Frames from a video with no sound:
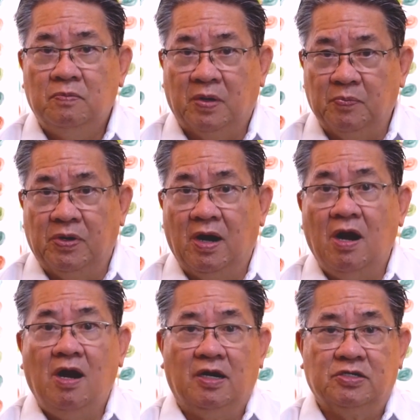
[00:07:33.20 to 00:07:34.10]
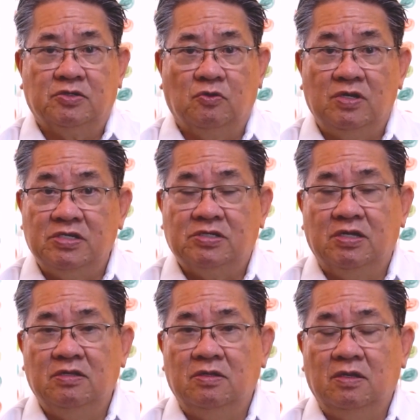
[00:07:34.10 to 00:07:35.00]
prepare our hearts to
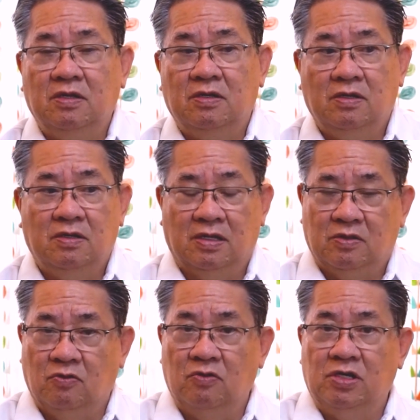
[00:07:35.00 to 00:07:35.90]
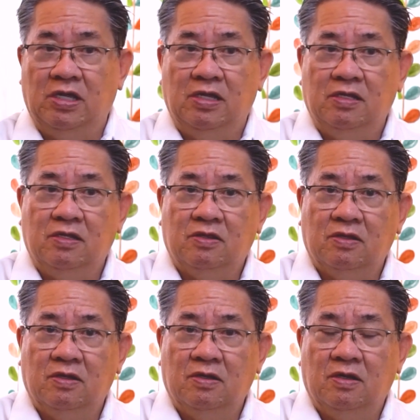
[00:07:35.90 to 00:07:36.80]
listen not only
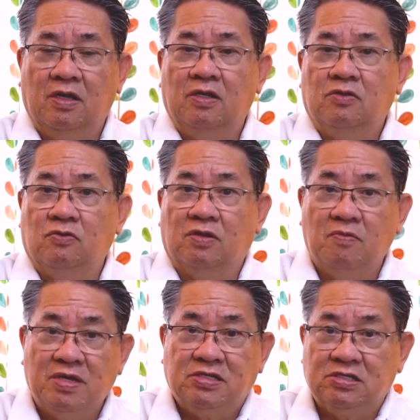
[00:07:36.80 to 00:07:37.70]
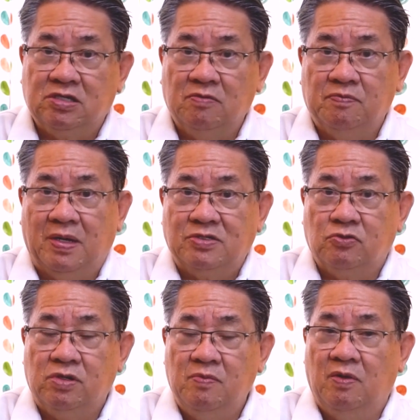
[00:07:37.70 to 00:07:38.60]
to the message of
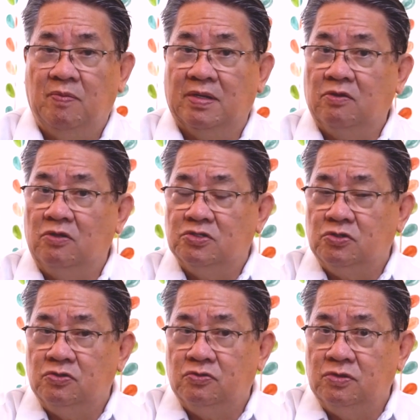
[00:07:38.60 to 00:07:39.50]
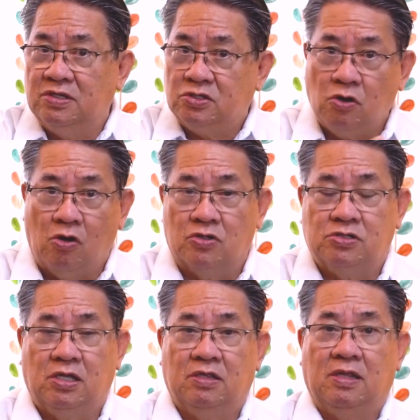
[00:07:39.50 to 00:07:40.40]
Pastor Iba, but also to the
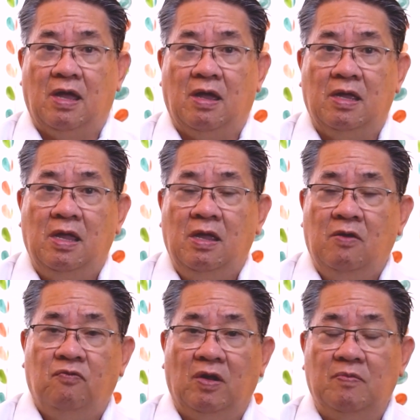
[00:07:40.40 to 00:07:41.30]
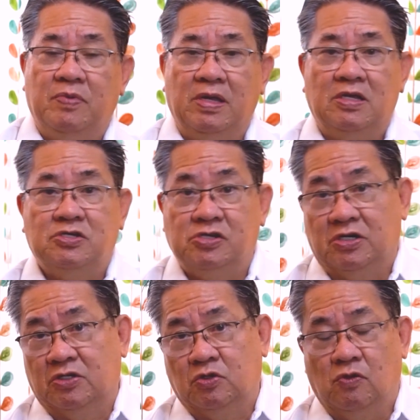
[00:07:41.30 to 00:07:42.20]
songs that uh, will be
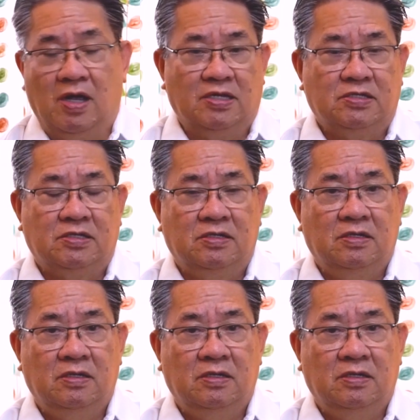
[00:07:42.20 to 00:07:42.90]
shared to us.